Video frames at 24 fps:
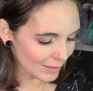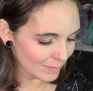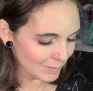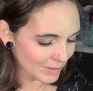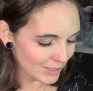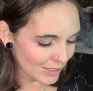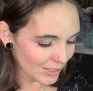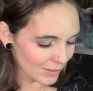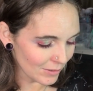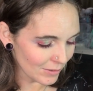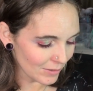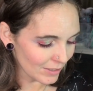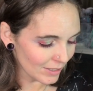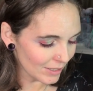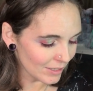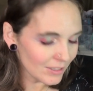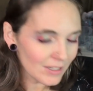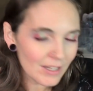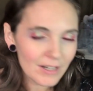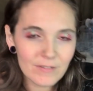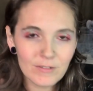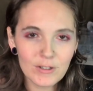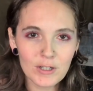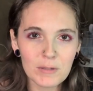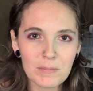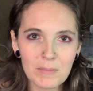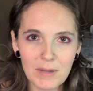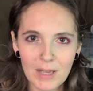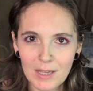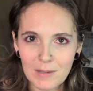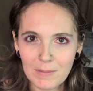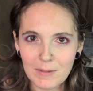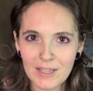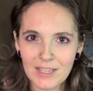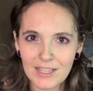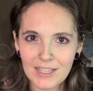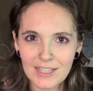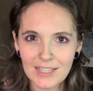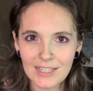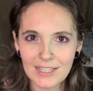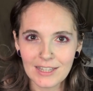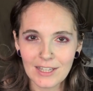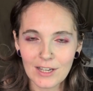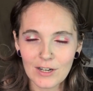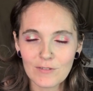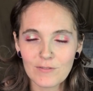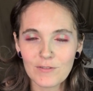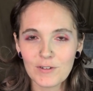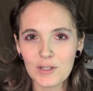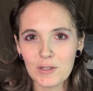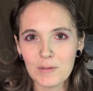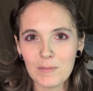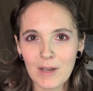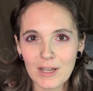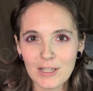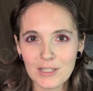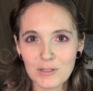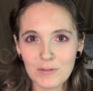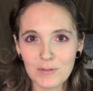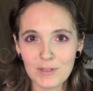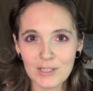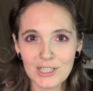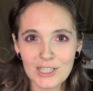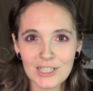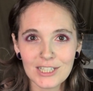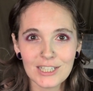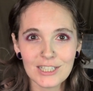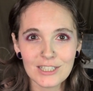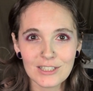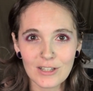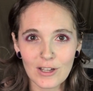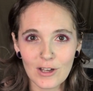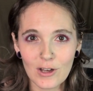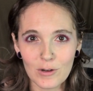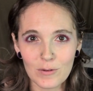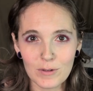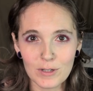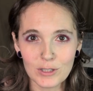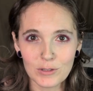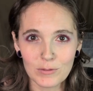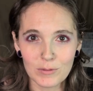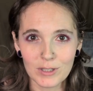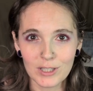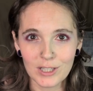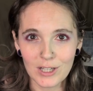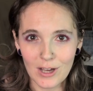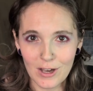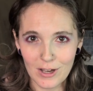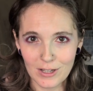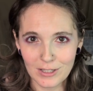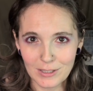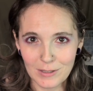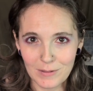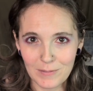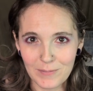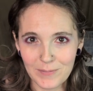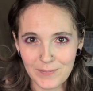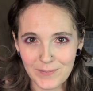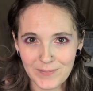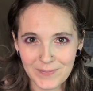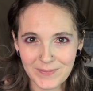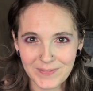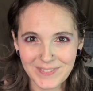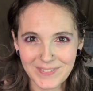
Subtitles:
So a lot of good pigment in there for the mattes, which is always really awesome.